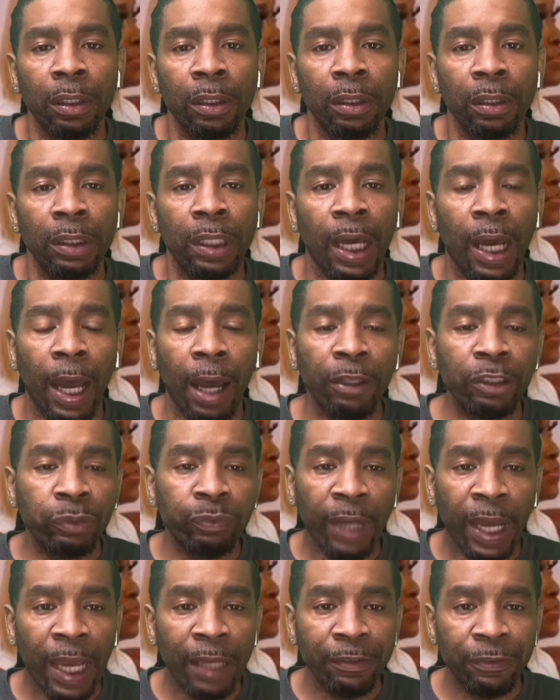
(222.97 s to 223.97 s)
the
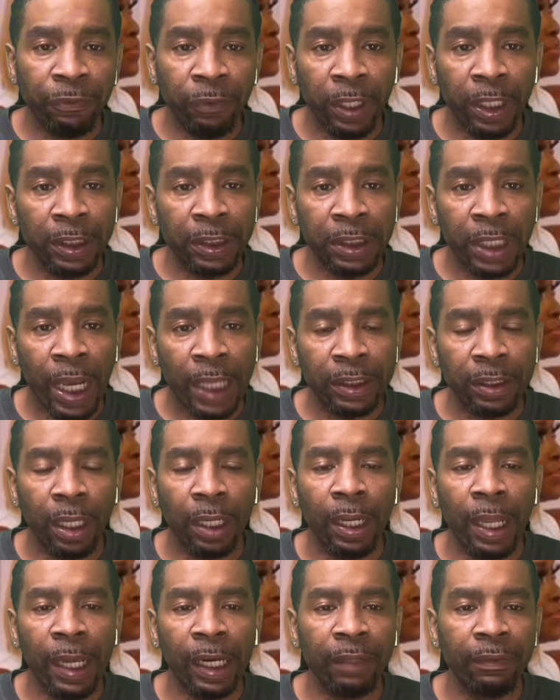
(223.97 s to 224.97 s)
Housewives franchise, a
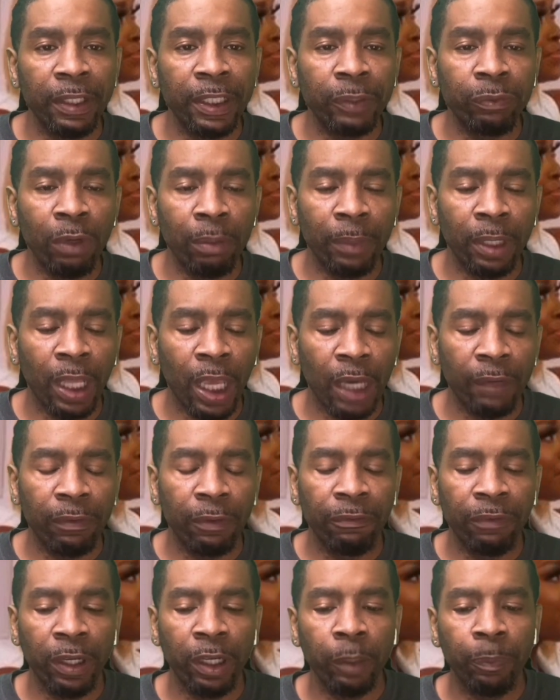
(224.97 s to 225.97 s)
lot of these women have a
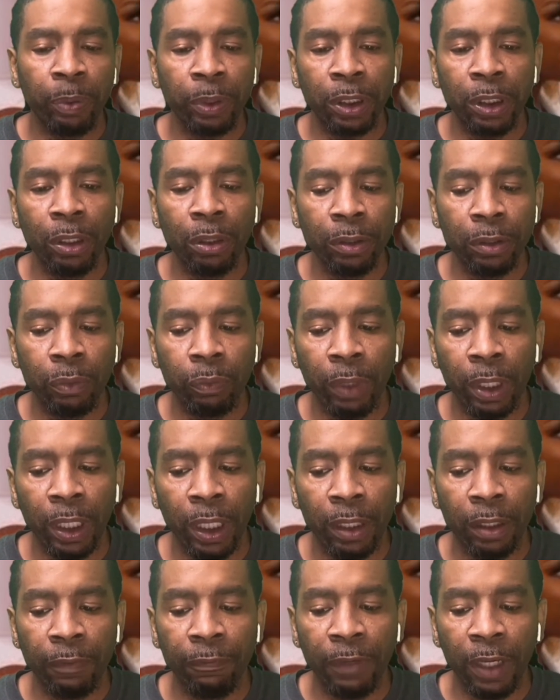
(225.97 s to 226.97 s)
very peculiar way
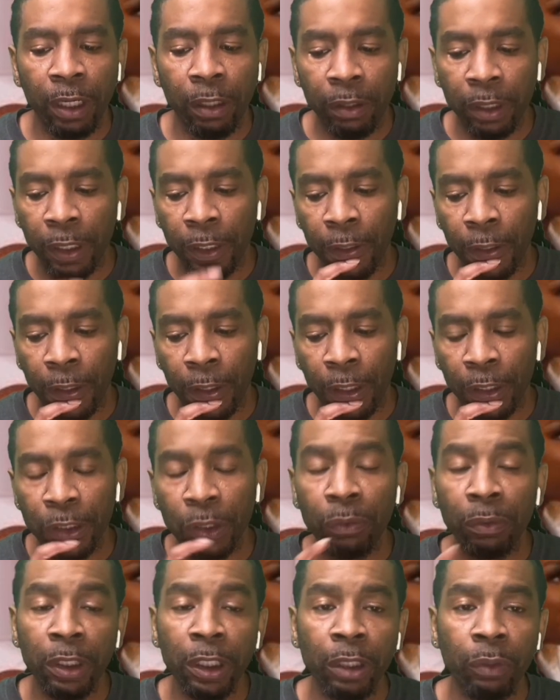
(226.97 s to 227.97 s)
and a very
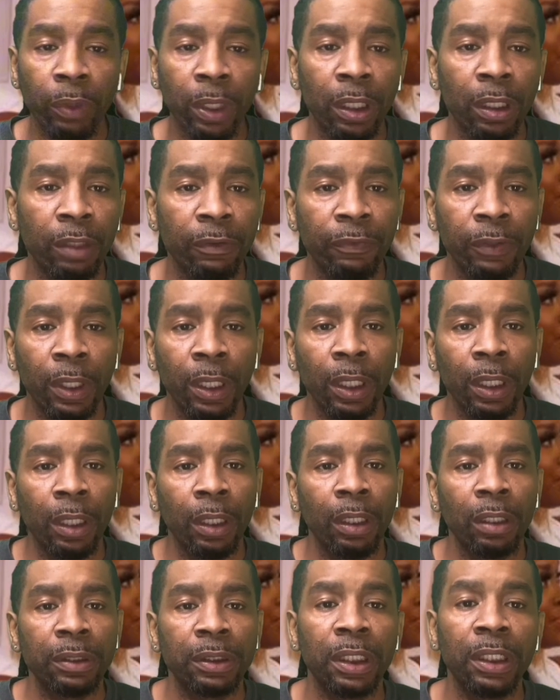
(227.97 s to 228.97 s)
unique way of
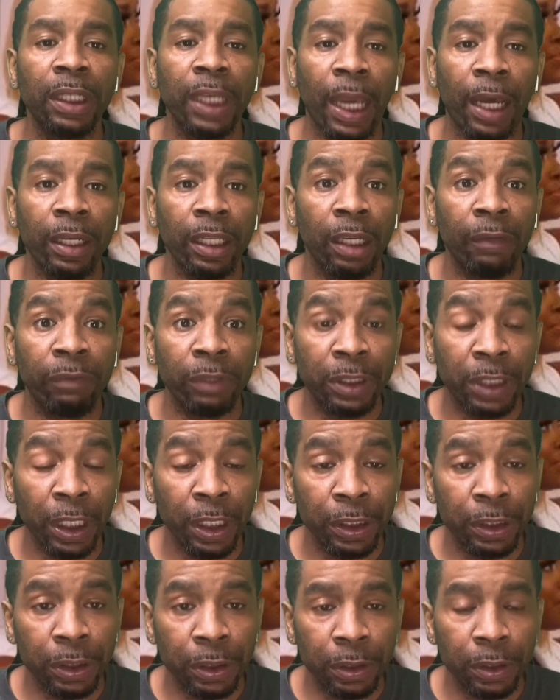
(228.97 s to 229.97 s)
sending out
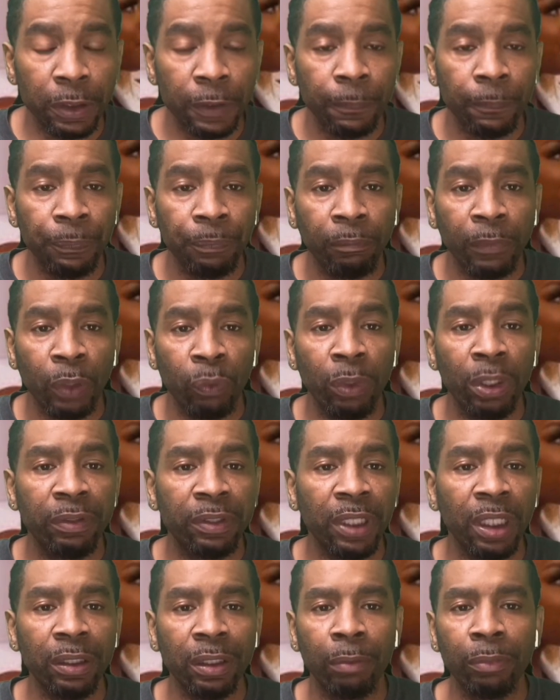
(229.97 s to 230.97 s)
invitations. We've
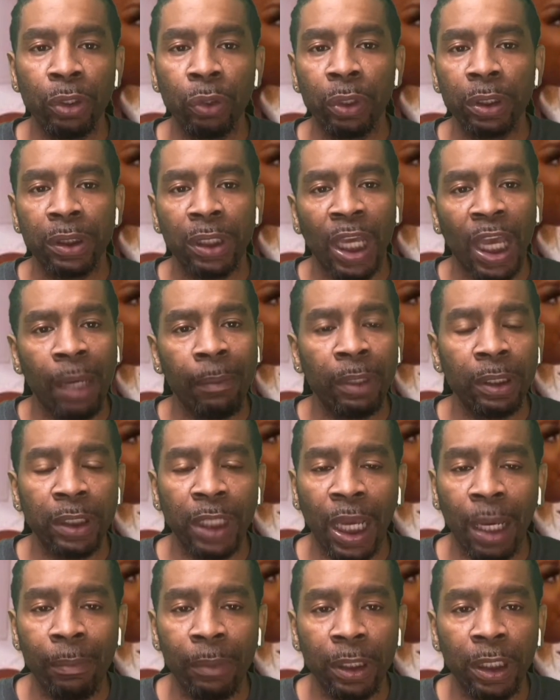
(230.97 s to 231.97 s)
seen them do it time and
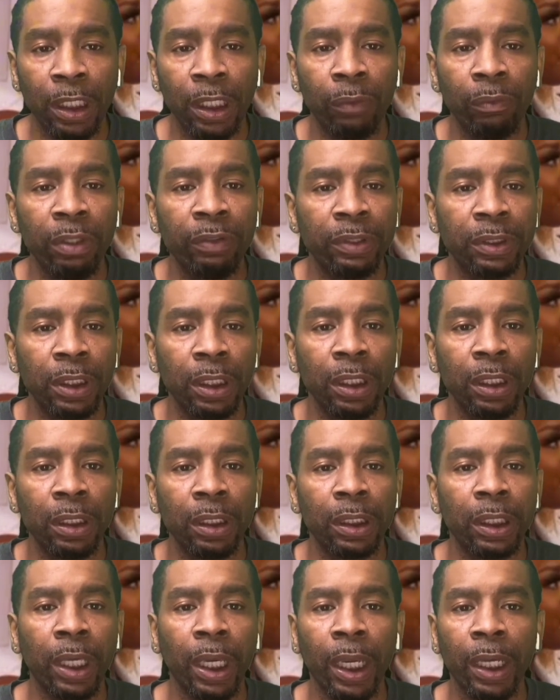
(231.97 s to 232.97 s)
time again. We've seen
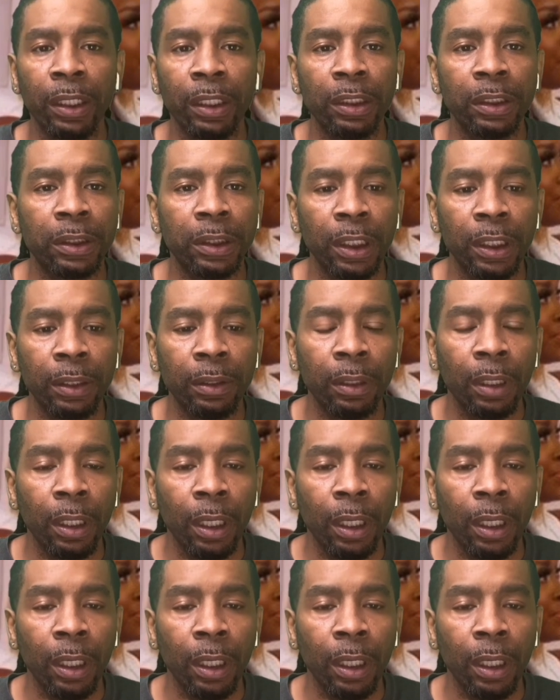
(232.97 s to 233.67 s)
Candy send